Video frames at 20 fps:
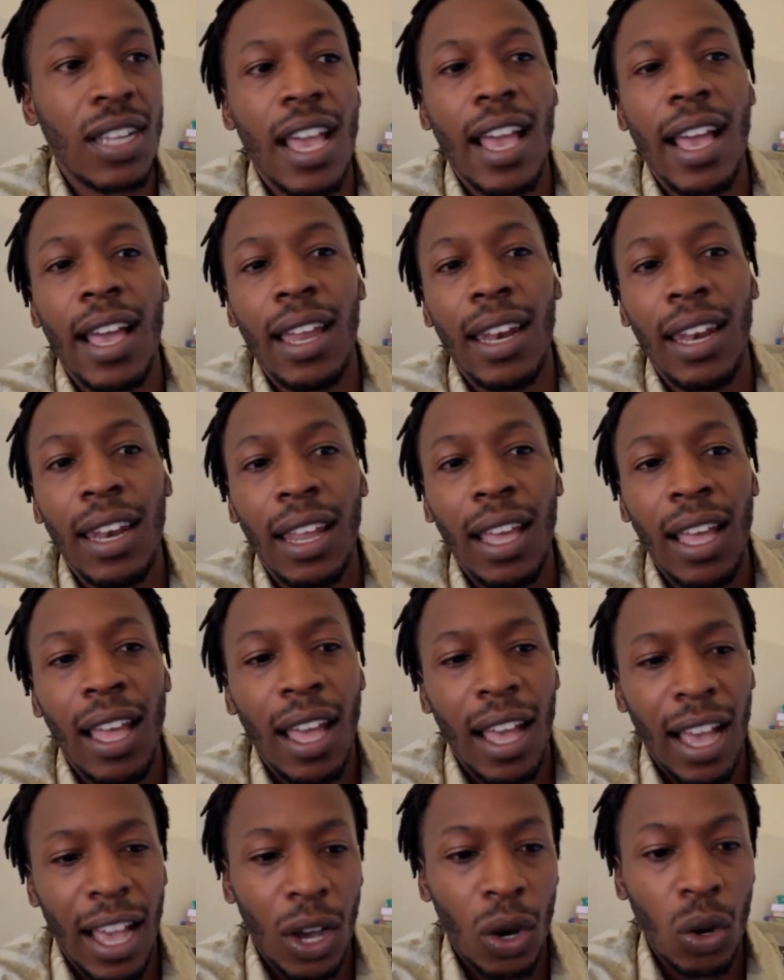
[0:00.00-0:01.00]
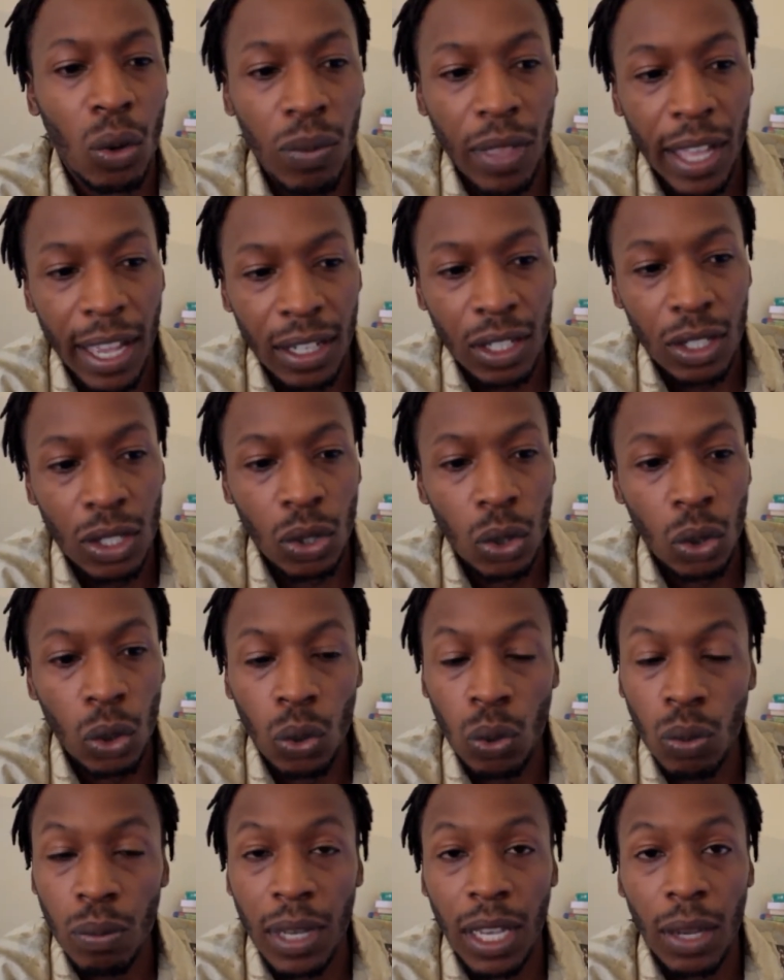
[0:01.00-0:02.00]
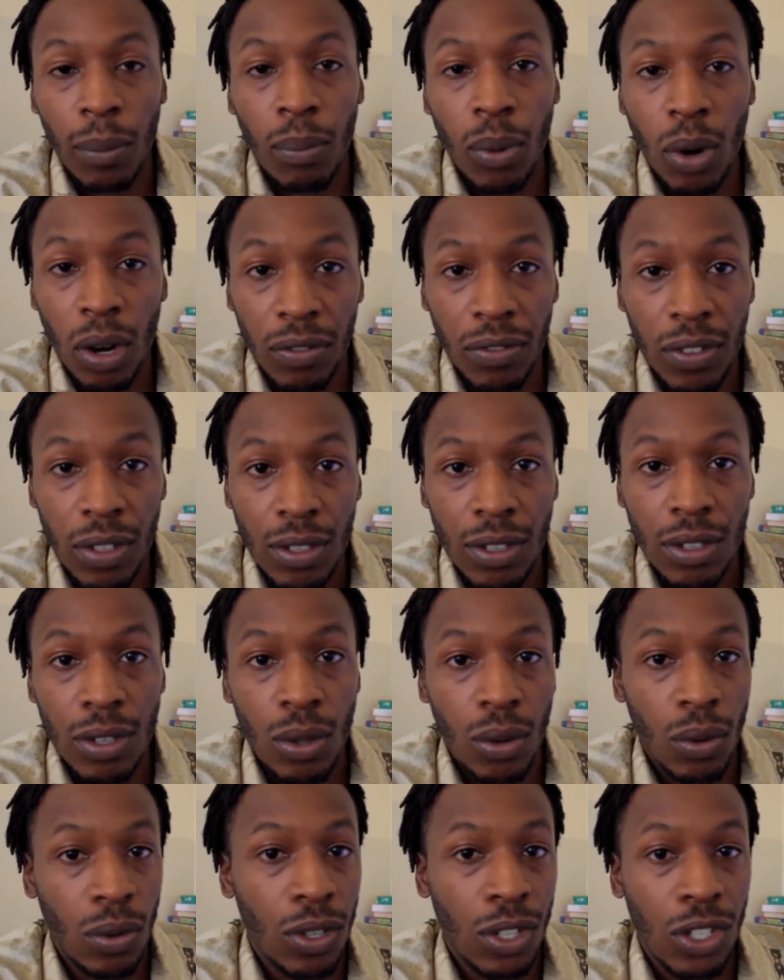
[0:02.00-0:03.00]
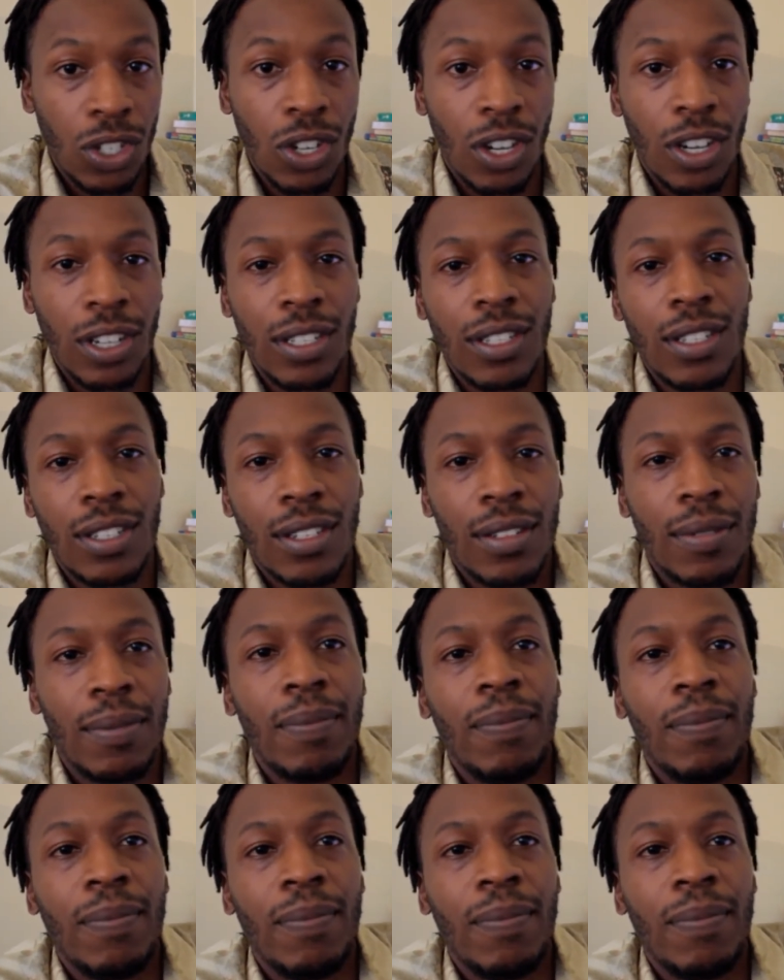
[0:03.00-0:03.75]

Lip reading: and I hope that you make profits through the charts.